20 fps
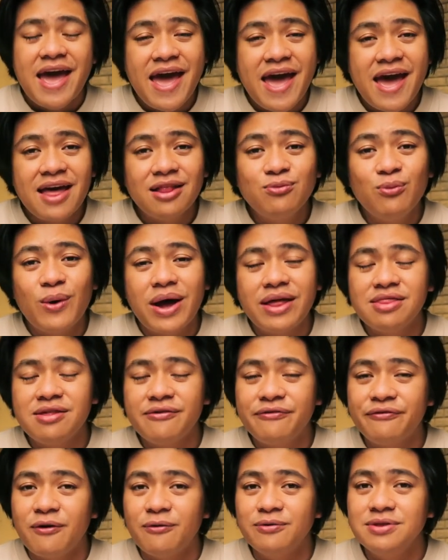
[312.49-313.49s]
And when
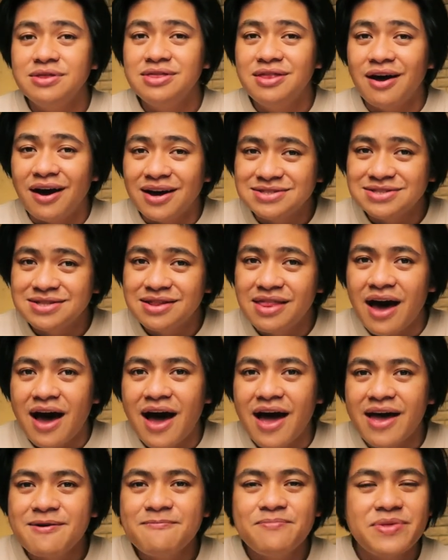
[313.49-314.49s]
the phone does
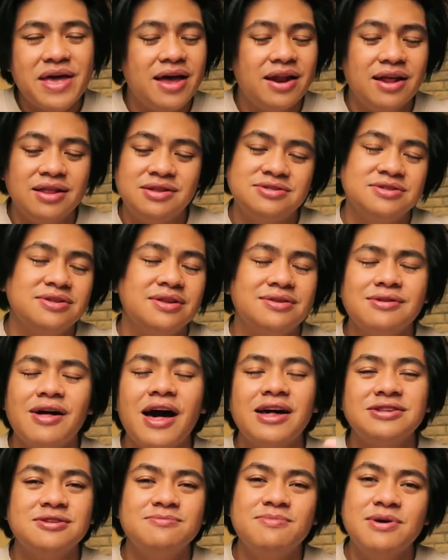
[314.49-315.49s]
die, and it's it's
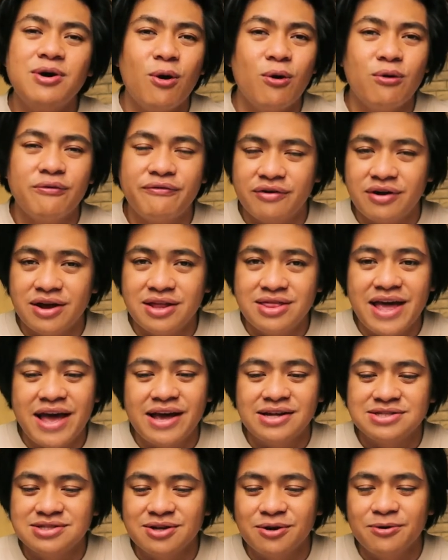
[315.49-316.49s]
lasted me over a
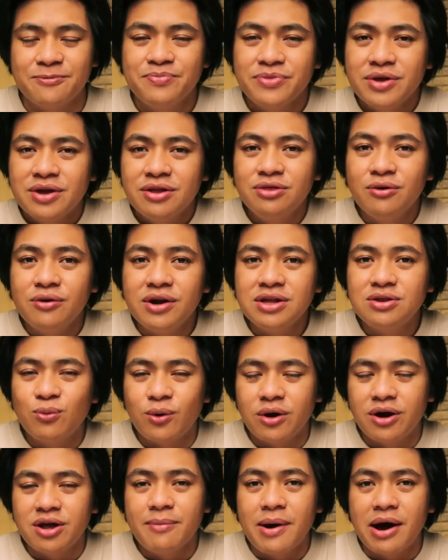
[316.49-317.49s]
day, so no need to
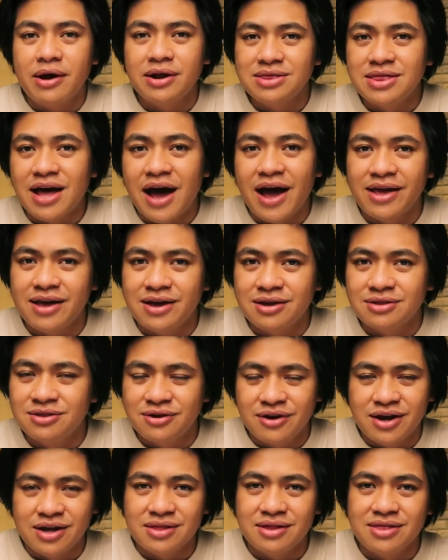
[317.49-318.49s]
worry about it dying
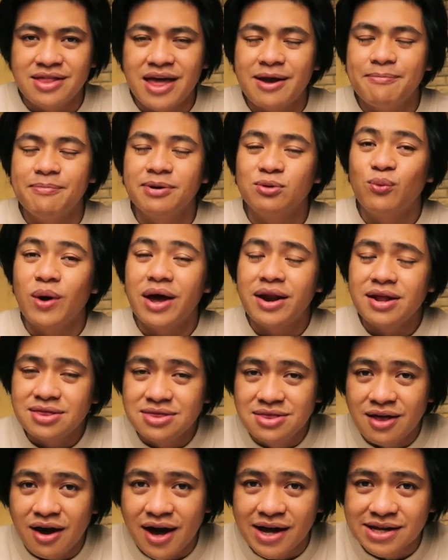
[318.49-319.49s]
during the day. But when
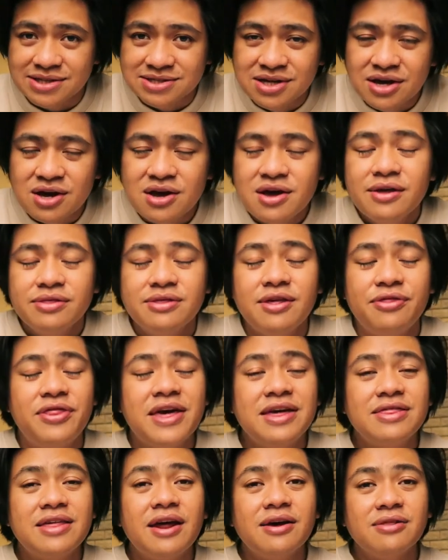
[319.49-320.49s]
it does, the
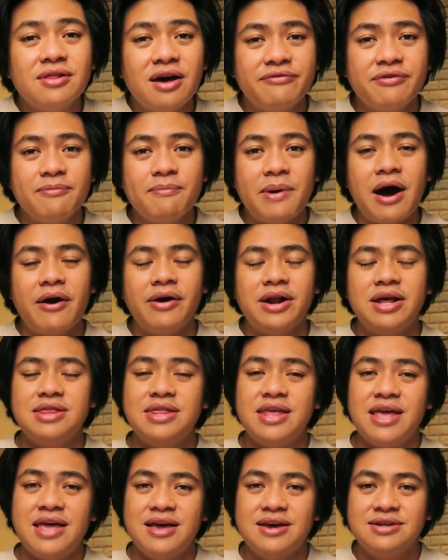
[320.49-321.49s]
thing that I love about
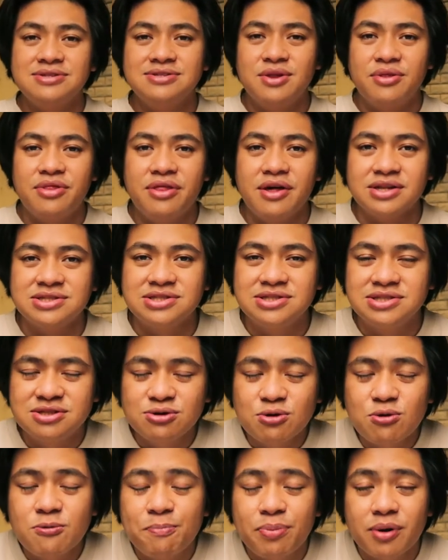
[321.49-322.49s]
it is the
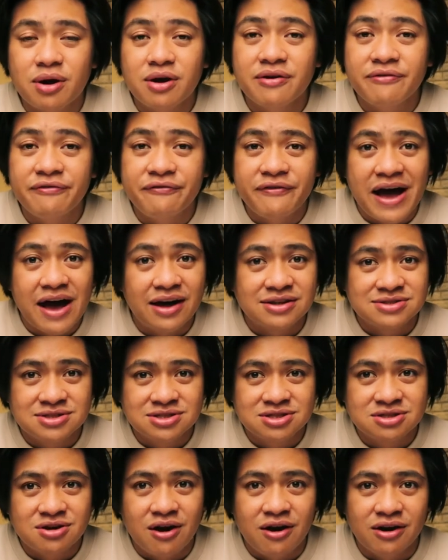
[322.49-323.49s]
super
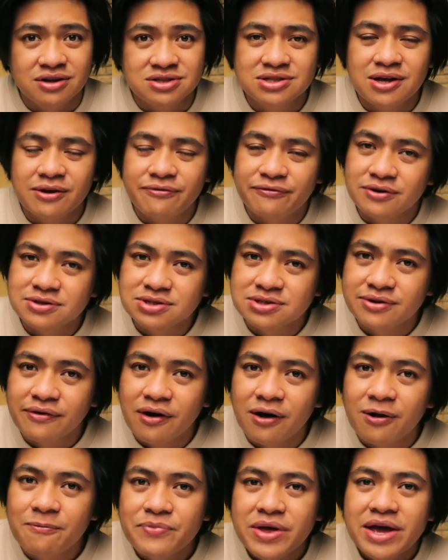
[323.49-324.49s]
fast charge. Now first of
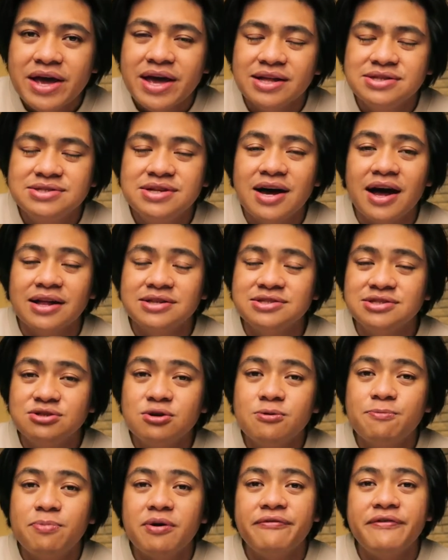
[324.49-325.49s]
all, it's got
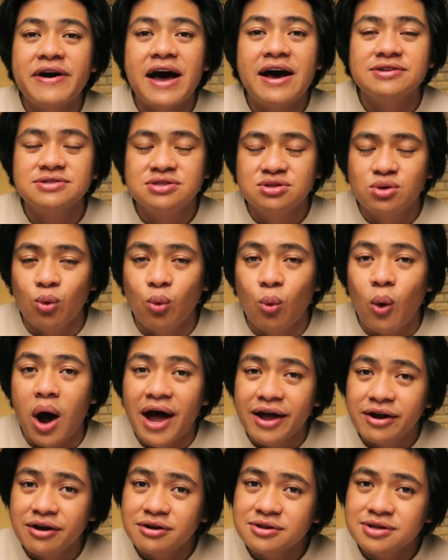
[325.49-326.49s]
super fast
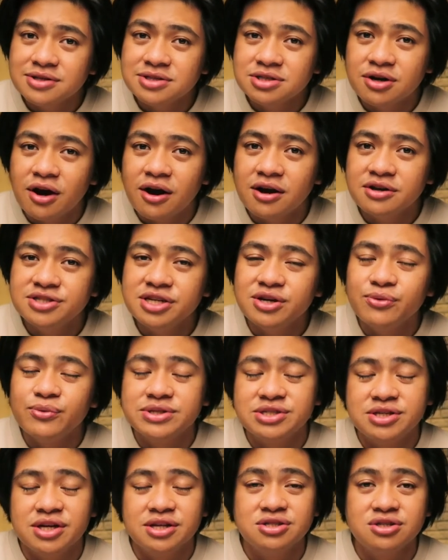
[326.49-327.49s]
wireless charging,
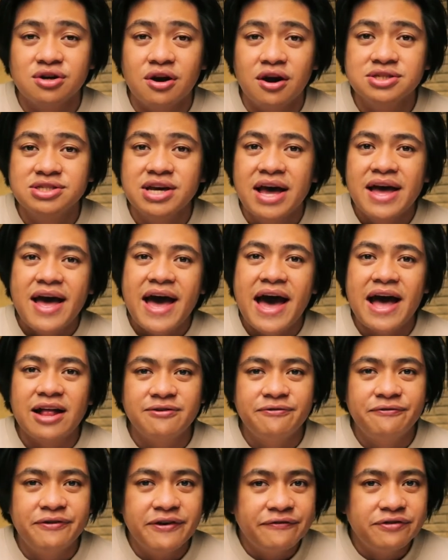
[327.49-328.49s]
which can charge
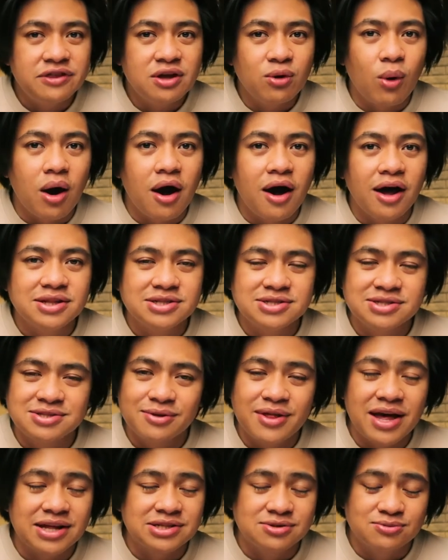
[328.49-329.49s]
at fifty watts,
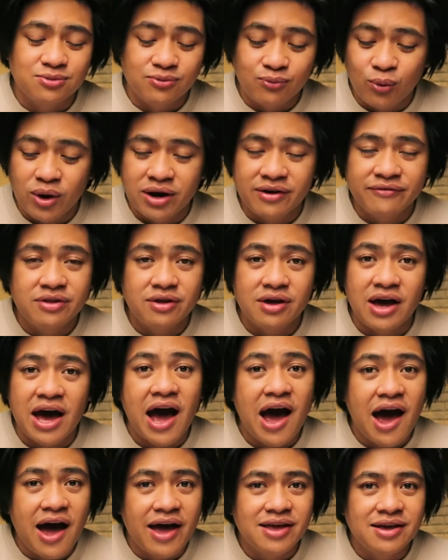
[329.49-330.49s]
so that's one of the
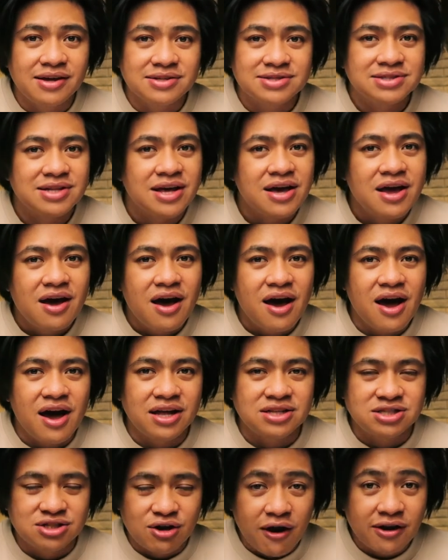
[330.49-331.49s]
highest
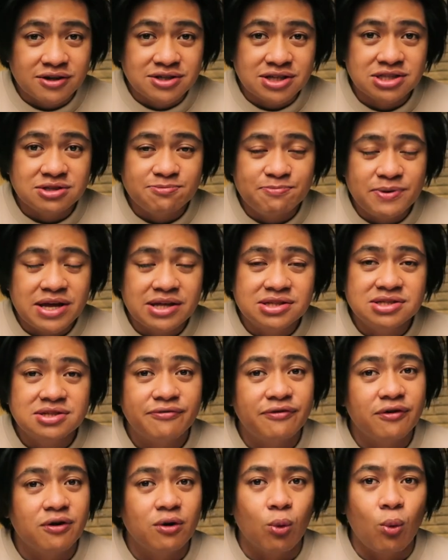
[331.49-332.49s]
Uh, charging speeds
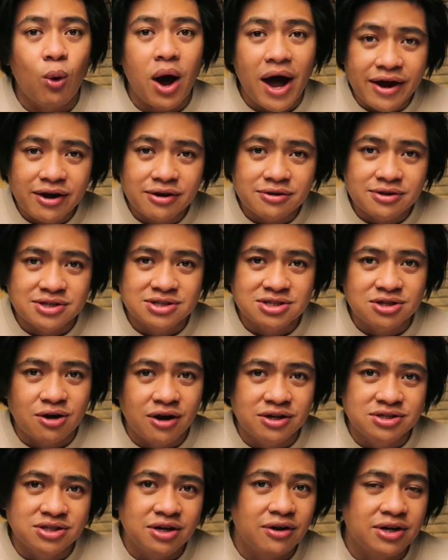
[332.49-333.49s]
for wireless
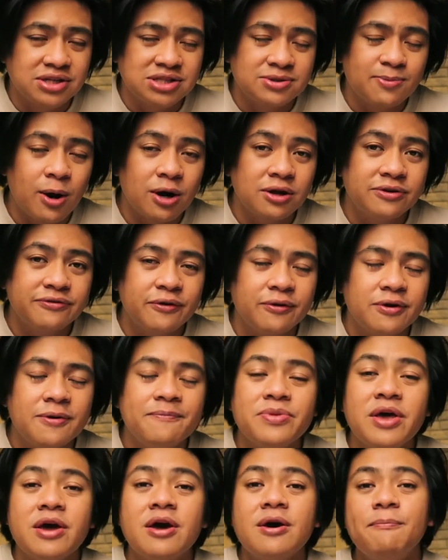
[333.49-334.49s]
charging on a
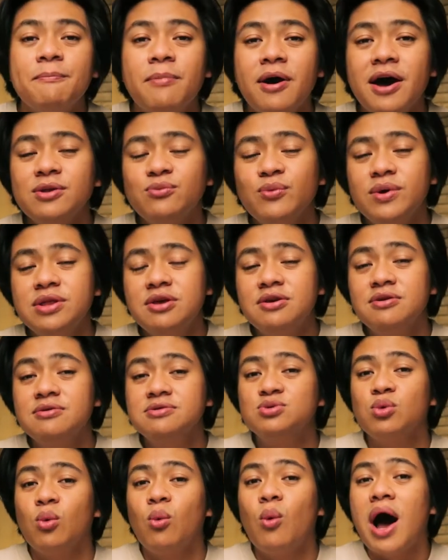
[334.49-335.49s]
smartphone. But when you
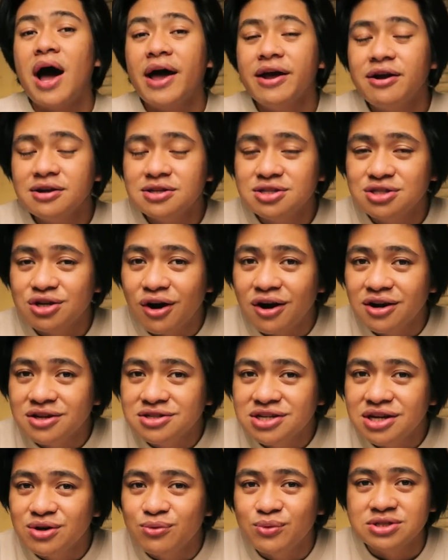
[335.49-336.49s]
use wired
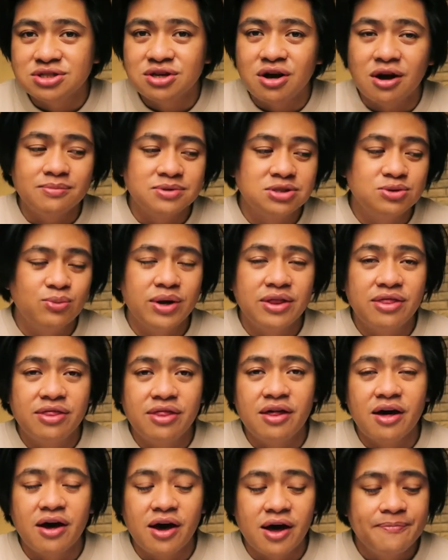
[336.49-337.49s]
charging, which comes with
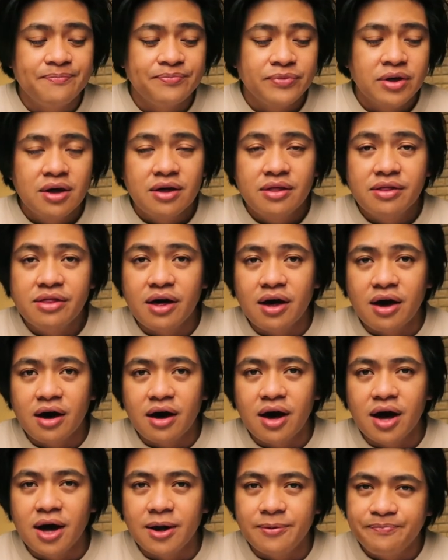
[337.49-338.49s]
the
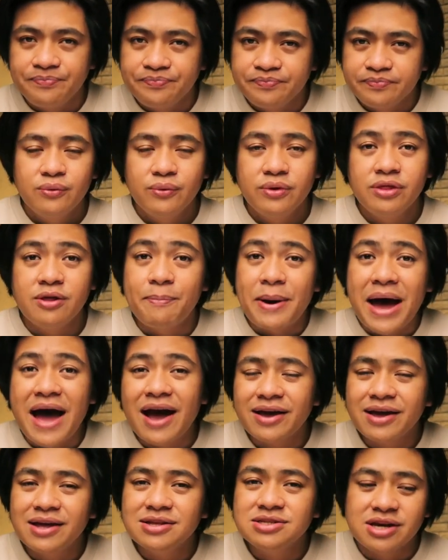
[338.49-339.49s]
the with the
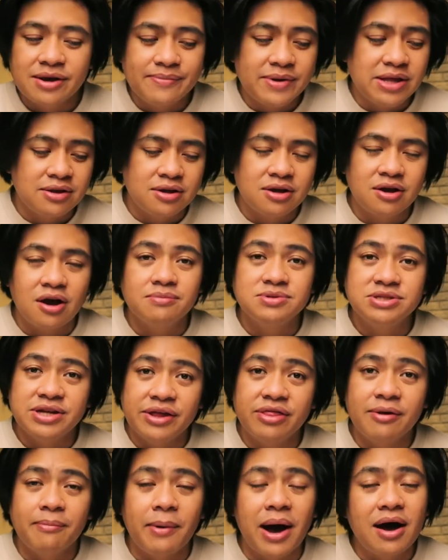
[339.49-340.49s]
package, I mean comes
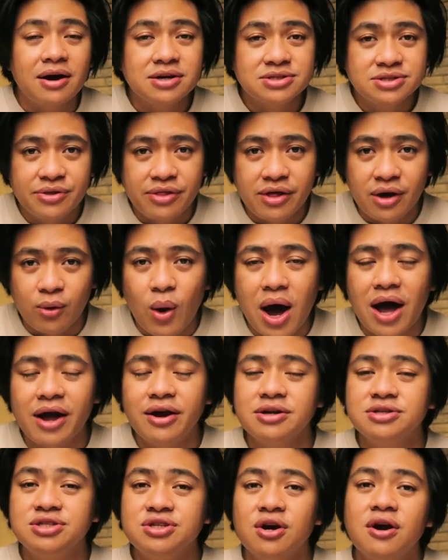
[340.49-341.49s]
in the box, the
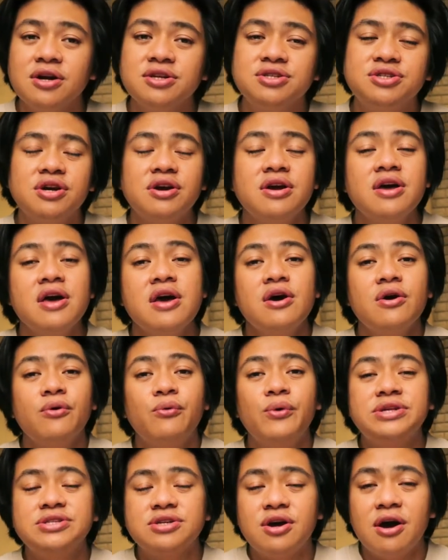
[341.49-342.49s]
wired charger,
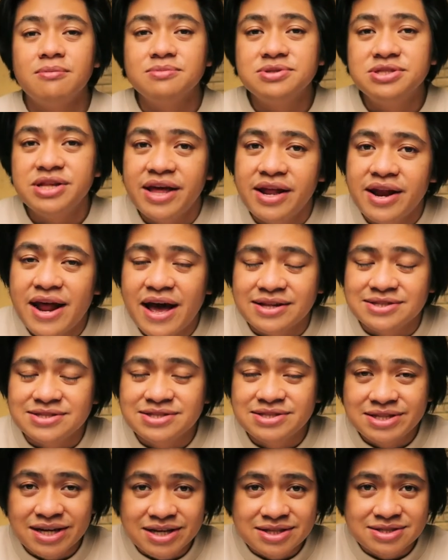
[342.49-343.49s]
which comes in at
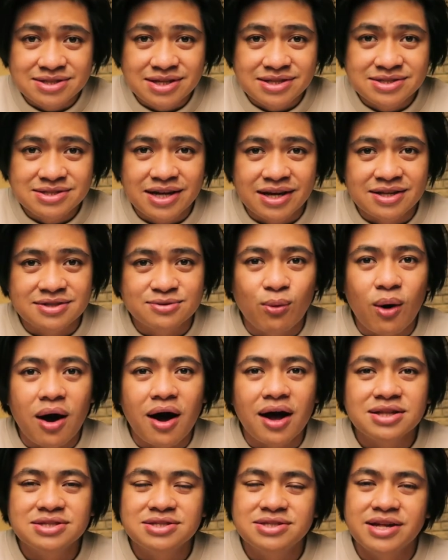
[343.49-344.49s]
sixty-six
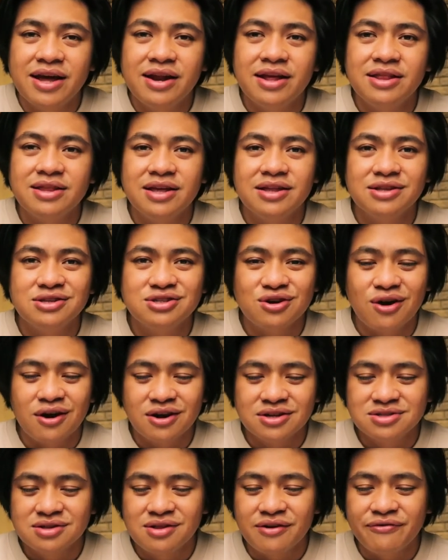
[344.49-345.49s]
watts, and it can
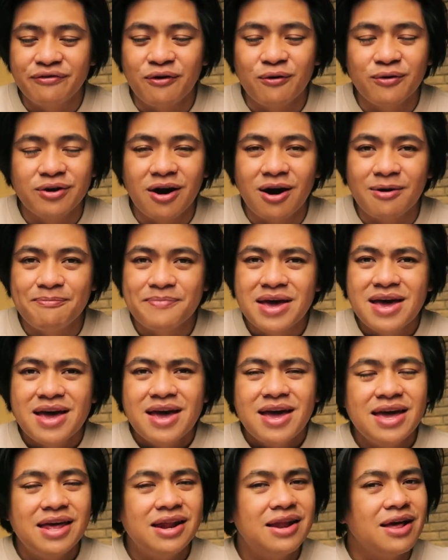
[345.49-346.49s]
charge the phone up
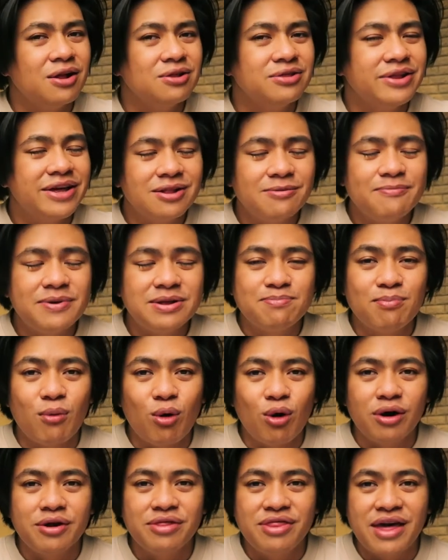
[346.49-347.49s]
in a little bit
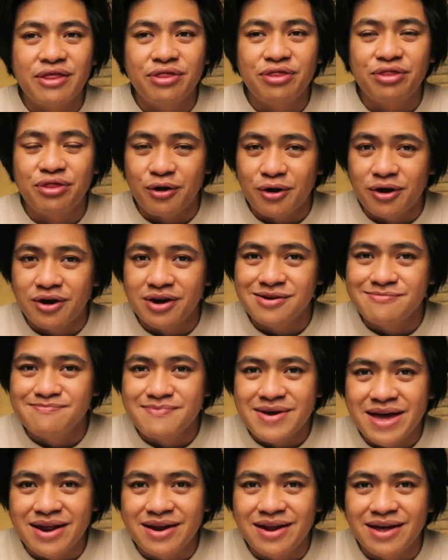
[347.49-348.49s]
more than thirty
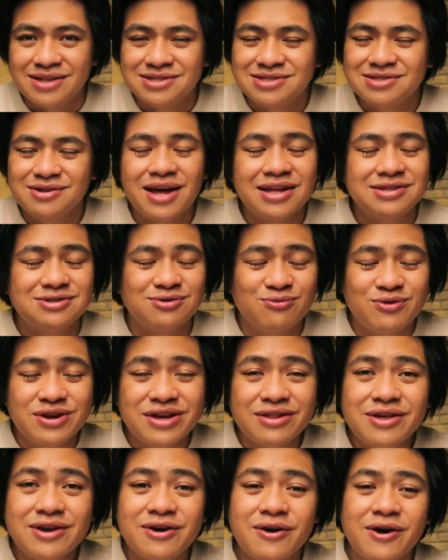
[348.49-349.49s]
minutes. So that's
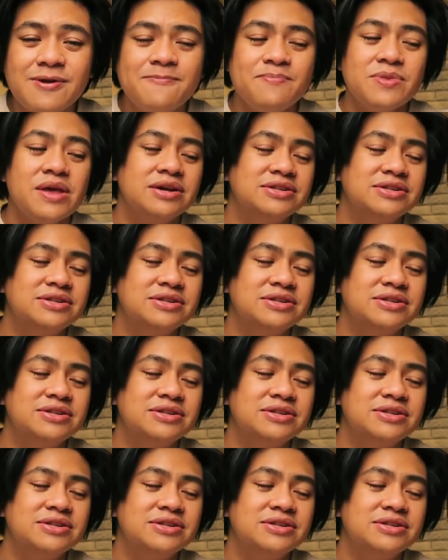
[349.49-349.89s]
really good.